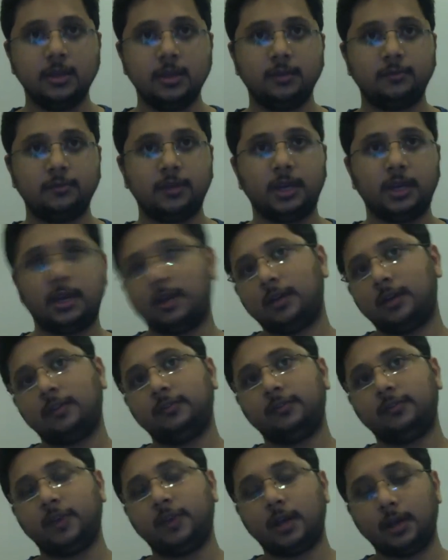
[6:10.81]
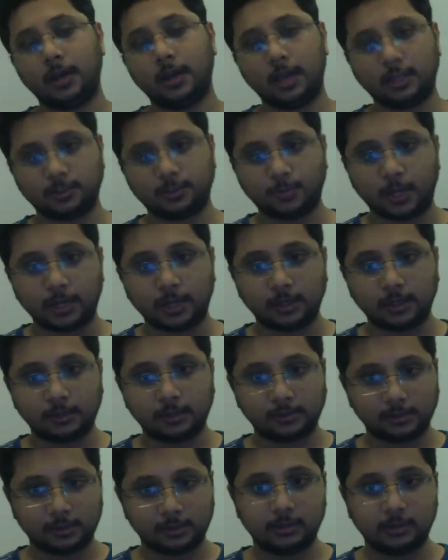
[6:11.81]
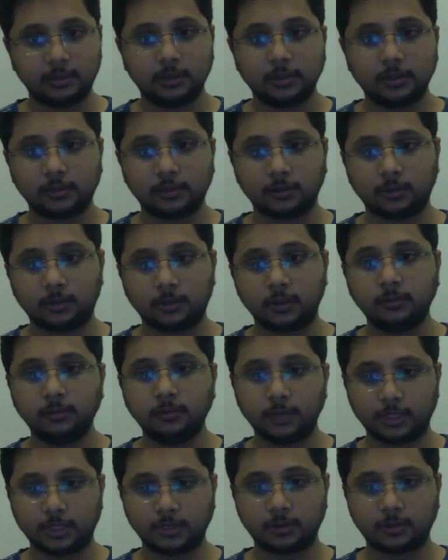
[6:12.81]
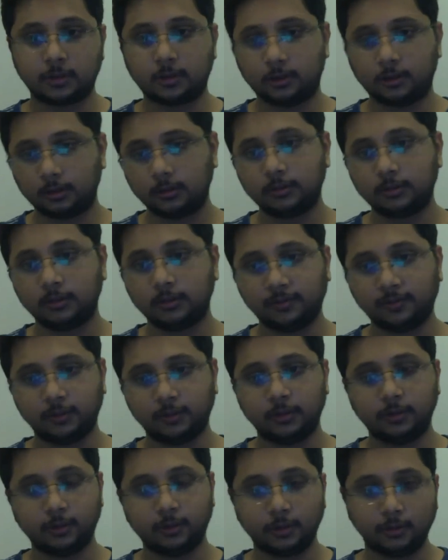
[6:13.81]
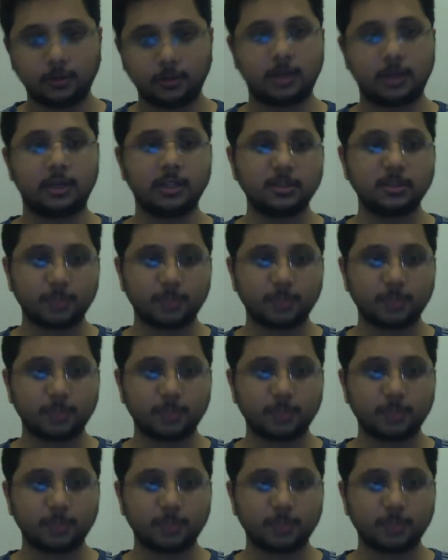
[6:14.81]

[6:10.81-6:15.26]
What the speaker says: we have XPICE and so on, which is all on different URLs.